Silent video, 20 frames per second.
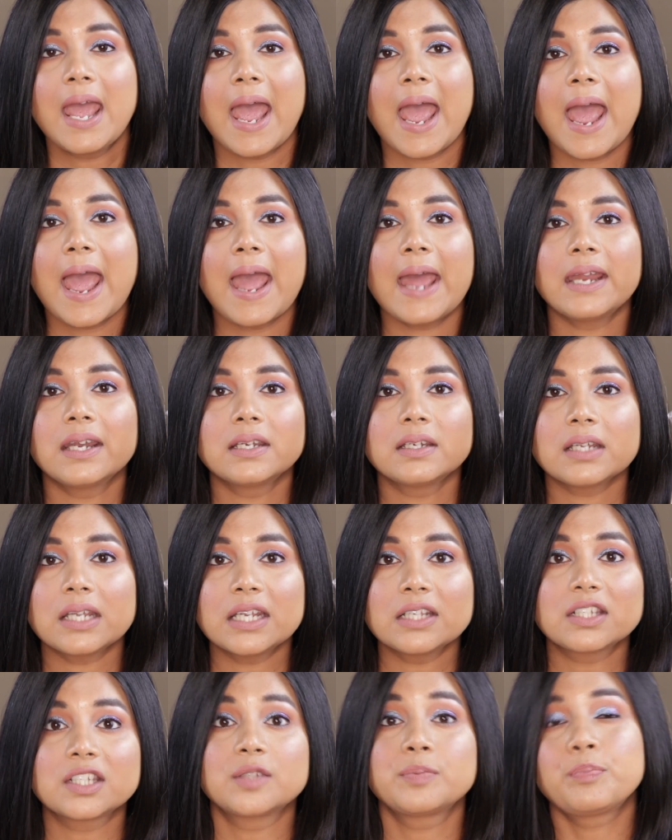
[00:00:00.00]
and
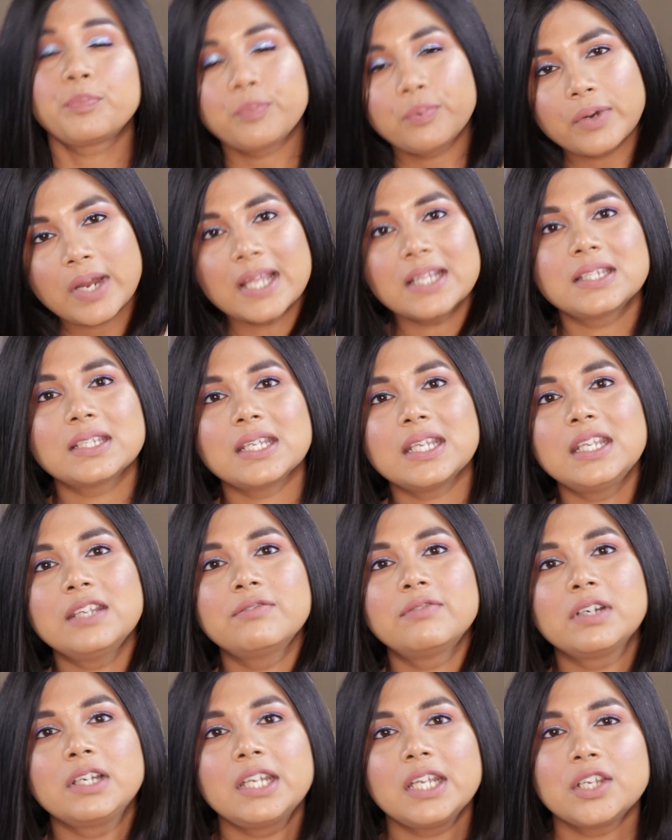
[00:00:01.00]
it spreads
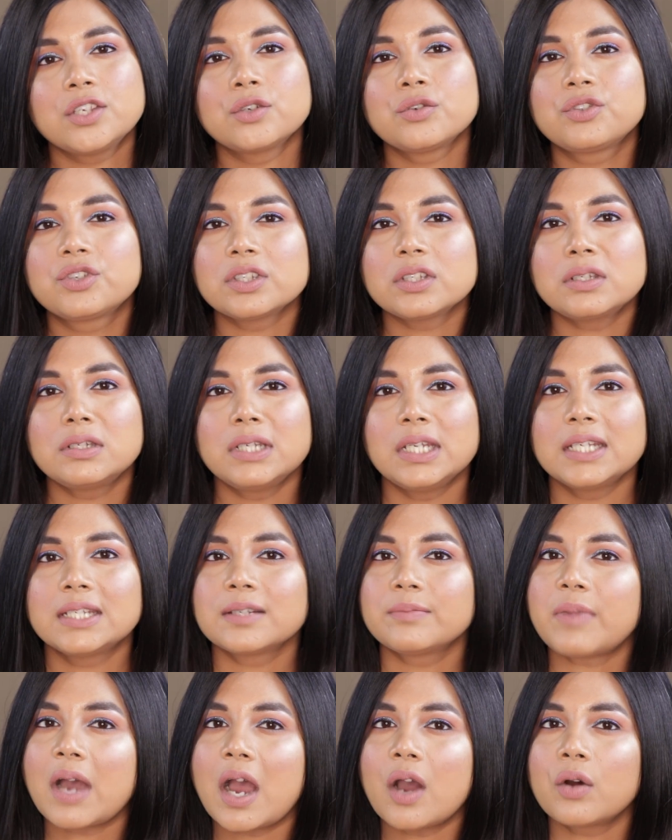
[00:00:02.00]
evenly. You just need
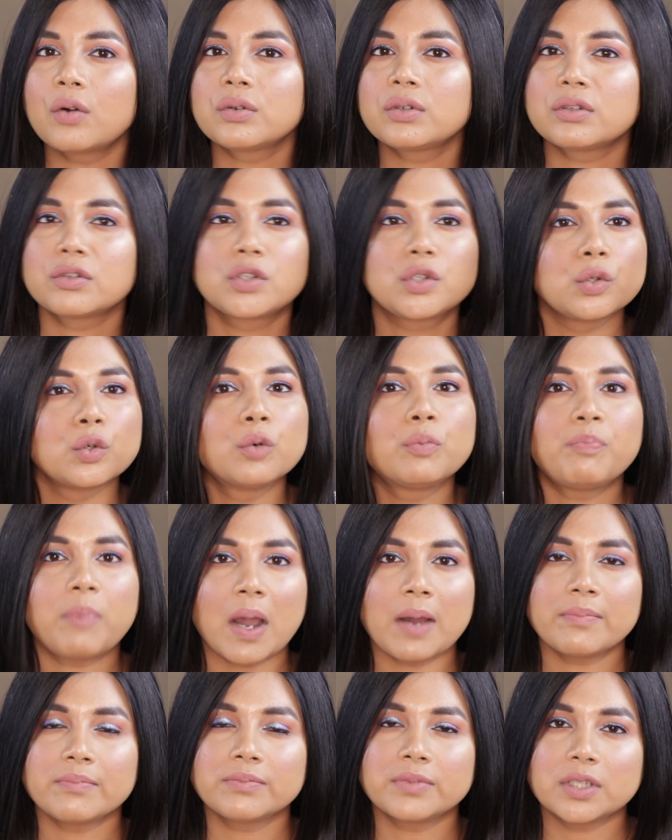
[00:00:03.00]
about 2
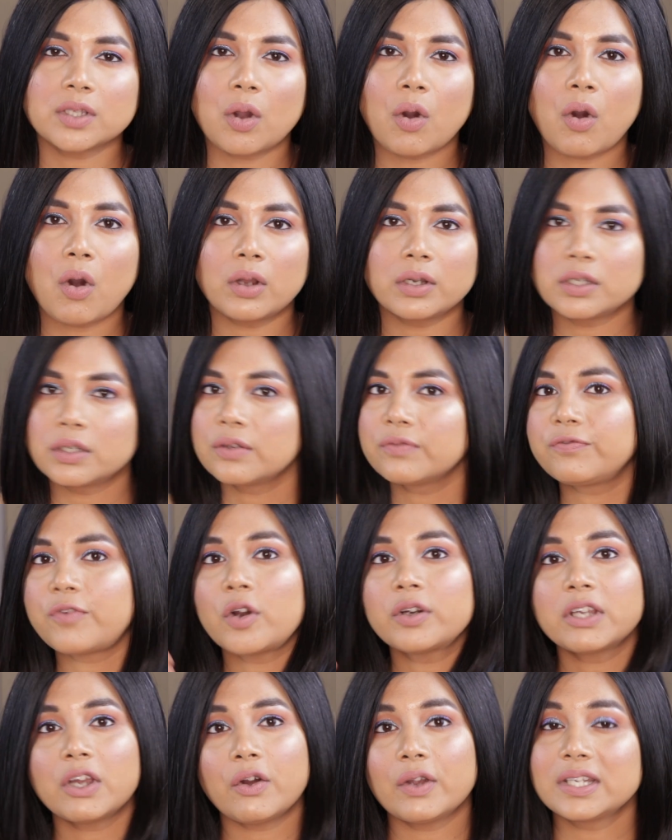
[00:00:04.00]
pumps on
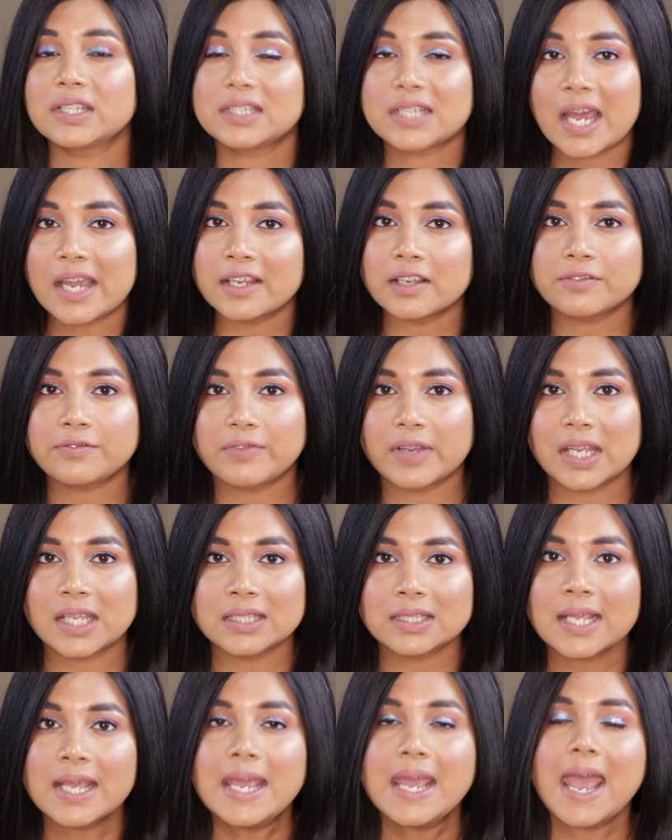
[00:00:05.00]
for your entire
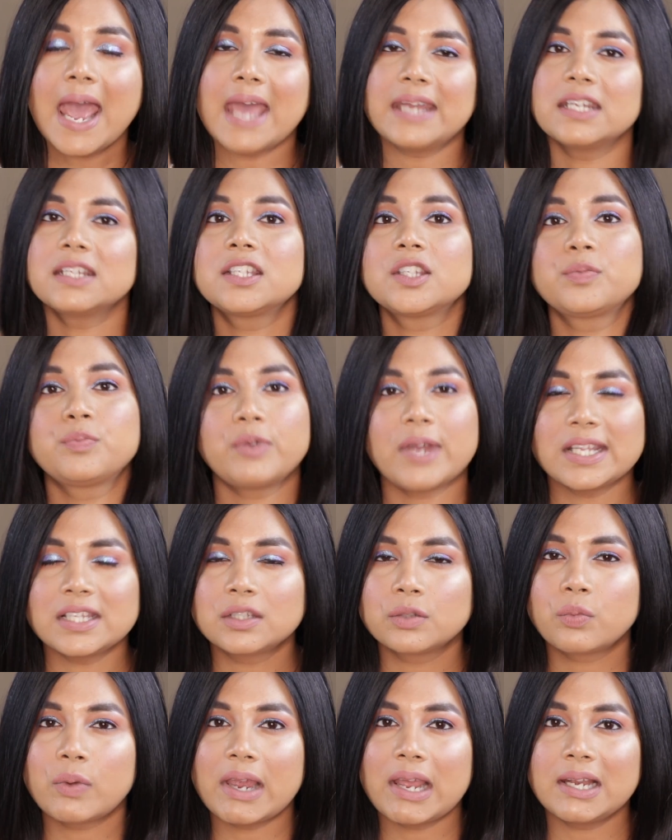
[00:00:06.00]
face, and it
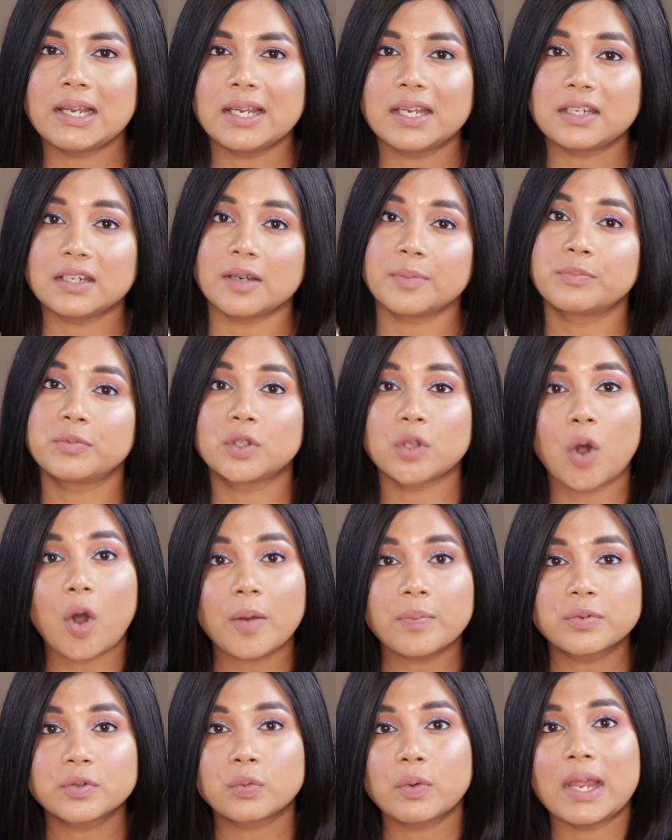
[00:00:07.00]
spreads well, it
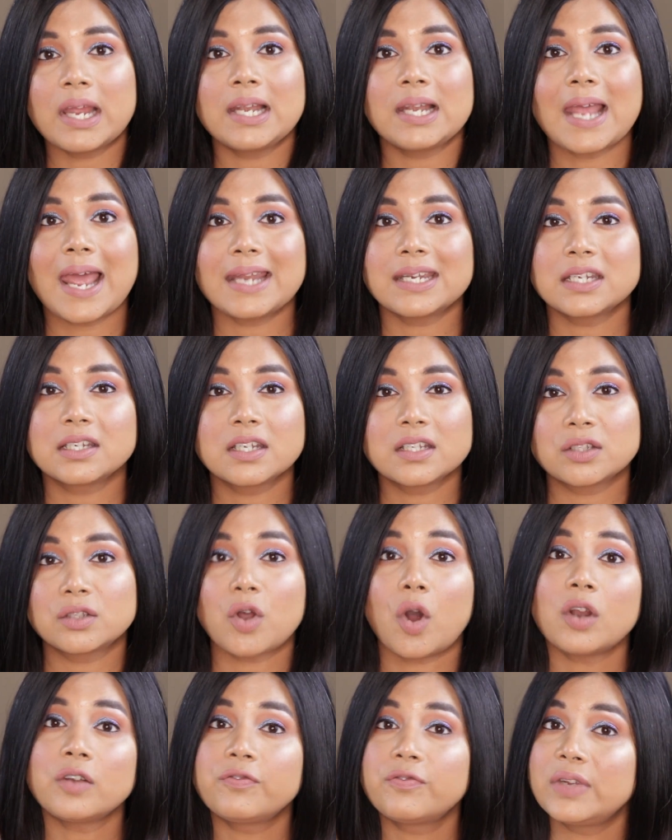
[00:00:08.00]
absorbs well, and it does
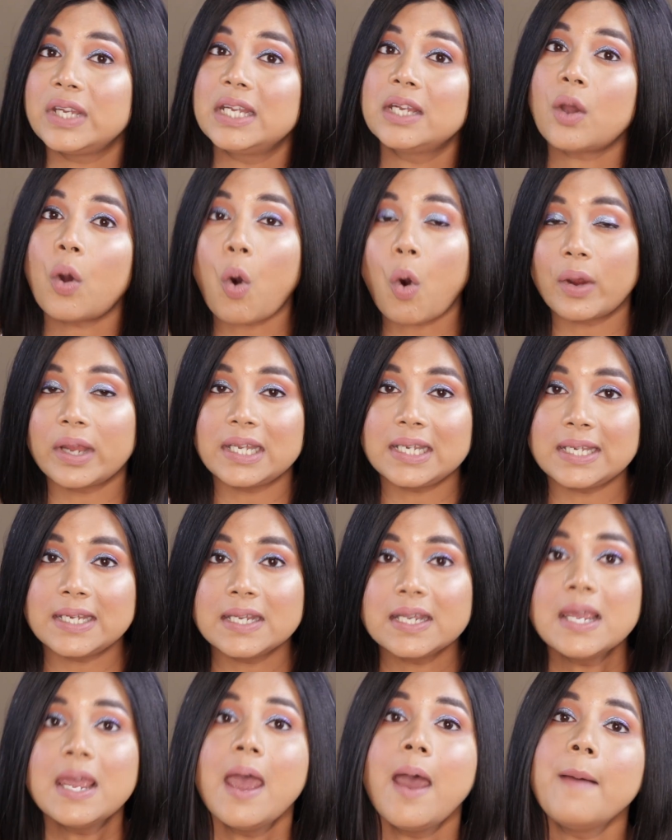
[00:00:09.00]
not feel
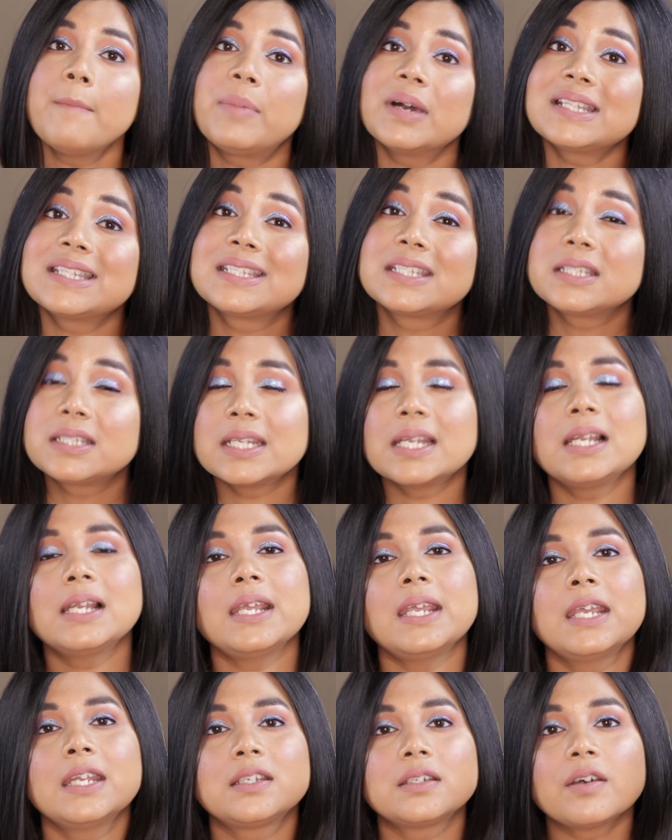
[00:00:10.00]
oily, but still
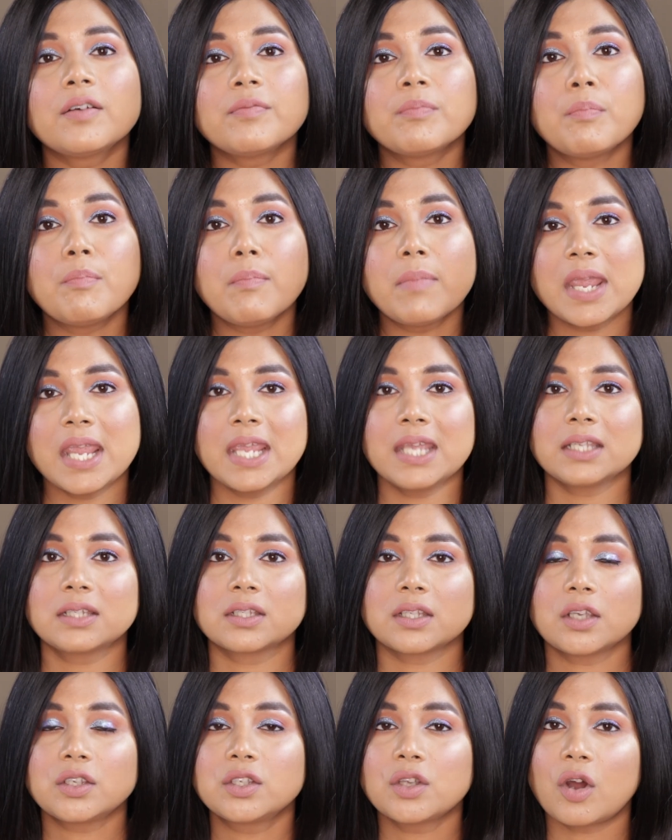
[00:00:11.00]
it
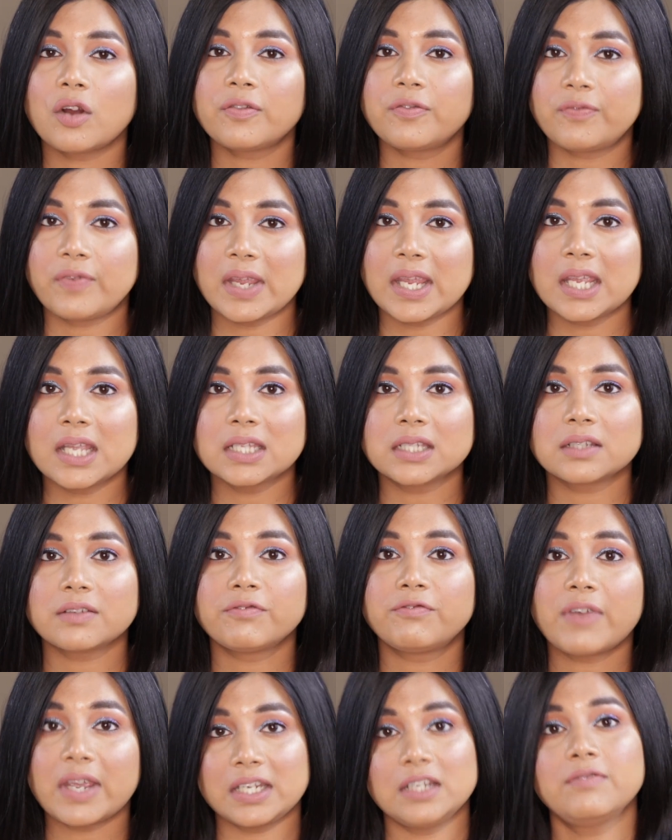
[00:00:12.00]
makes your face
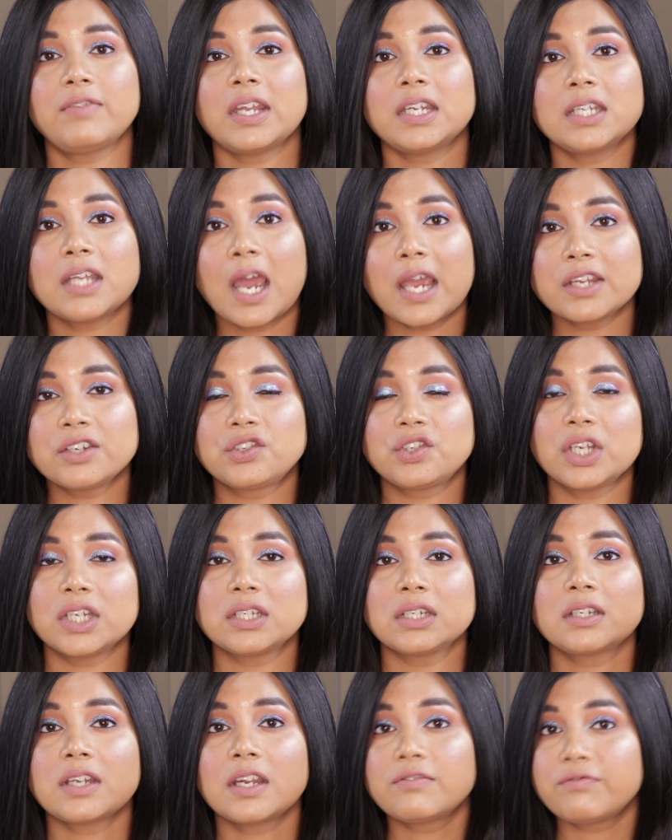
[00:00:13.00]
very, very
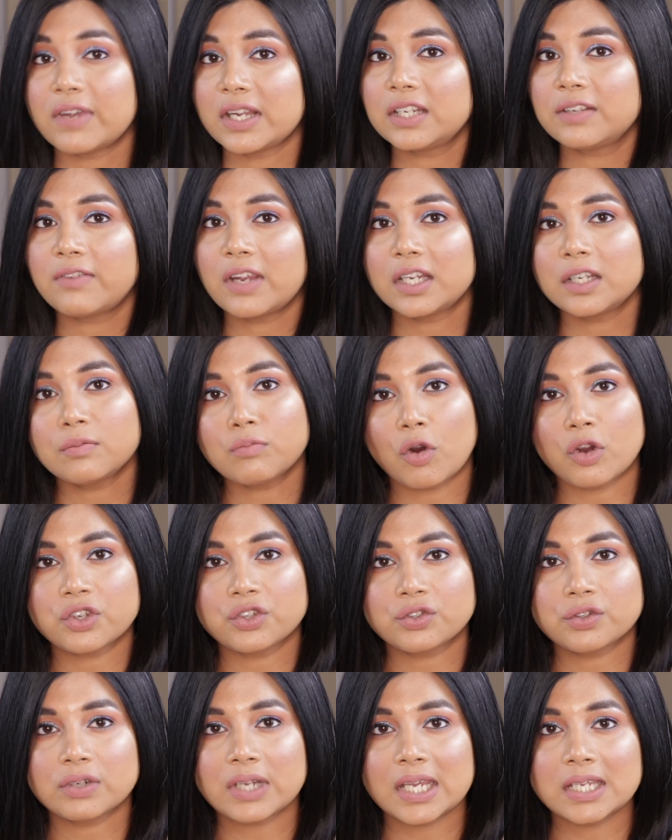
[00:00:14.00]
hydrated and very, very
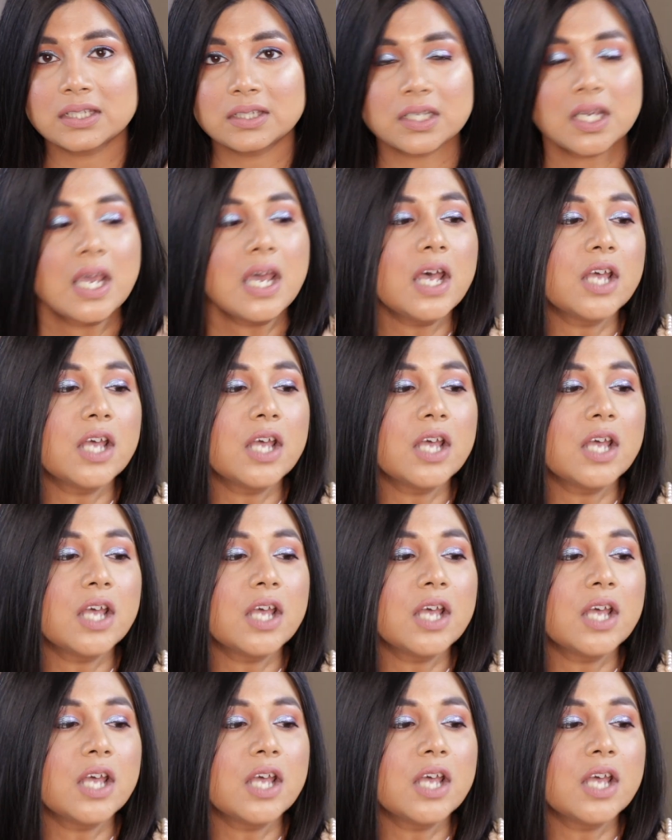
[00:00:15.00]
moisturized.